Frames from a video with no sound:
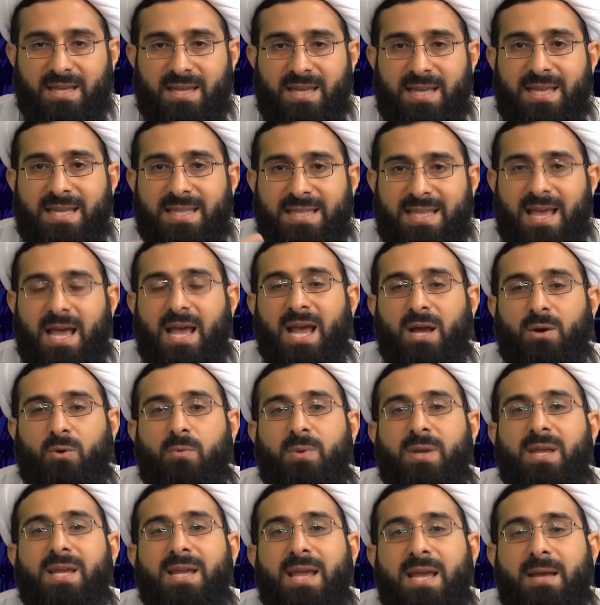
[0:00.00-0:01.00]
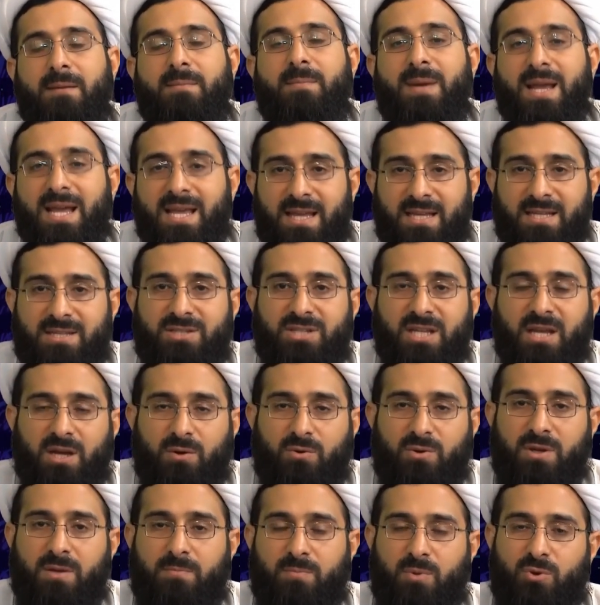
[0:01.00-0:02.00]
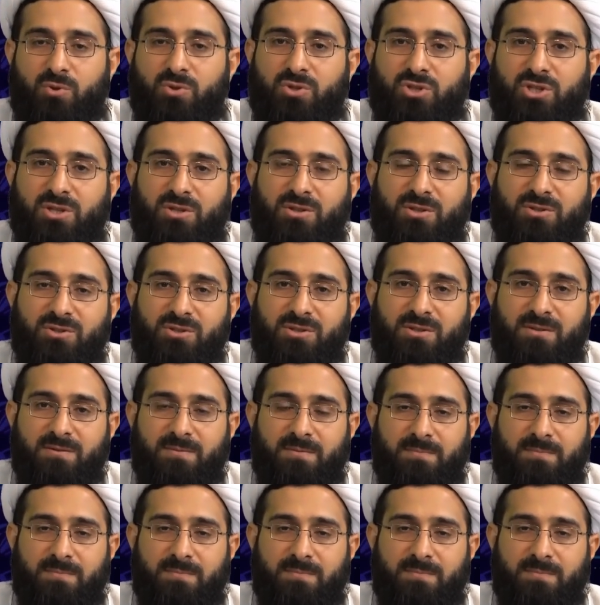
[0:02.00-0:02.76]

is how we can manage our emotions.